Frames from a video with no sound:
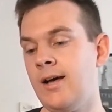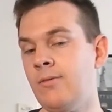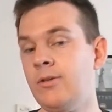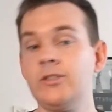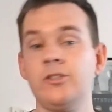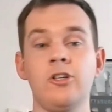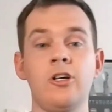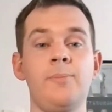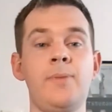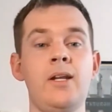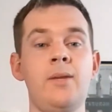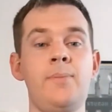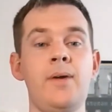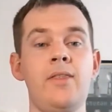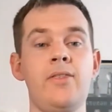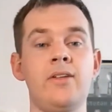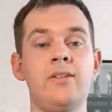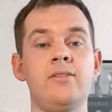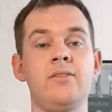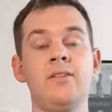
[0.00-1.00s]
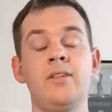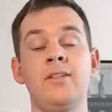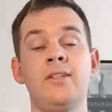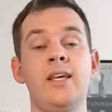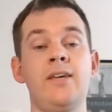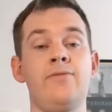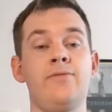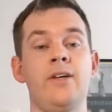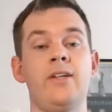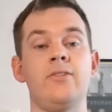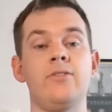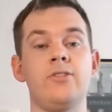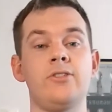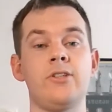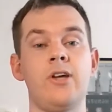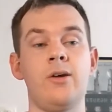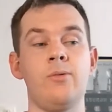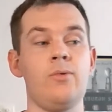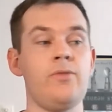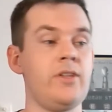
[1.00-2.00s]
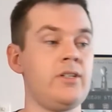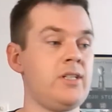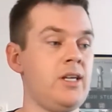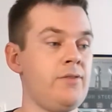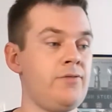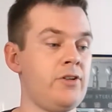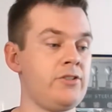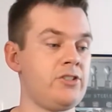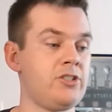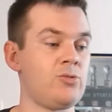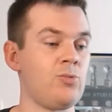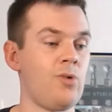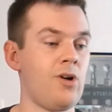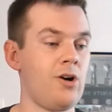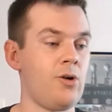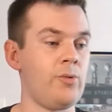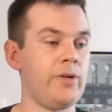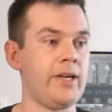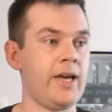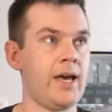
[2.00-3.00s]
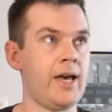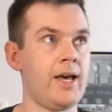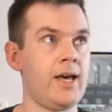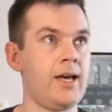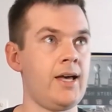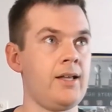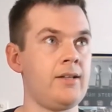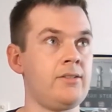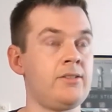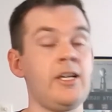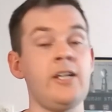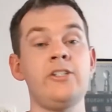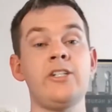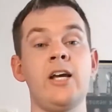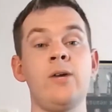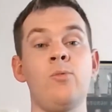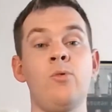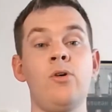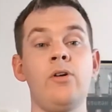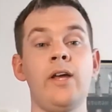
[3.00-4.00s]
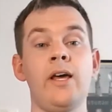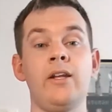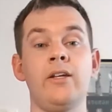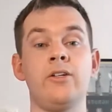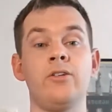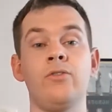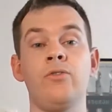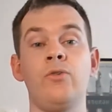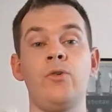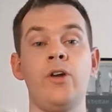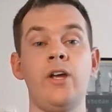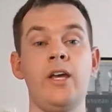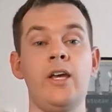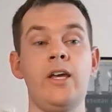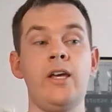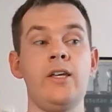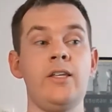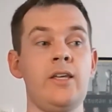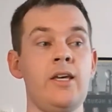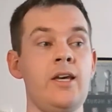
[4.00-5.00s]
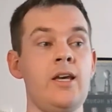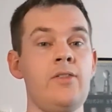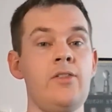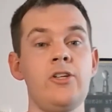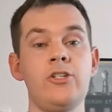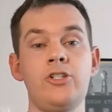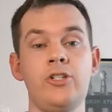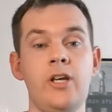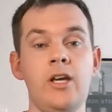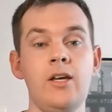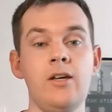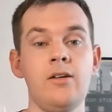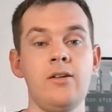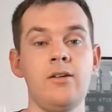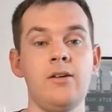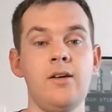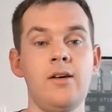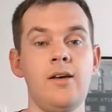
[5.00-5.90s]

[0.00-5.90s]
Let's talk a bit about the defense. So with the defense as well, we had TJ Watt had a career year this year.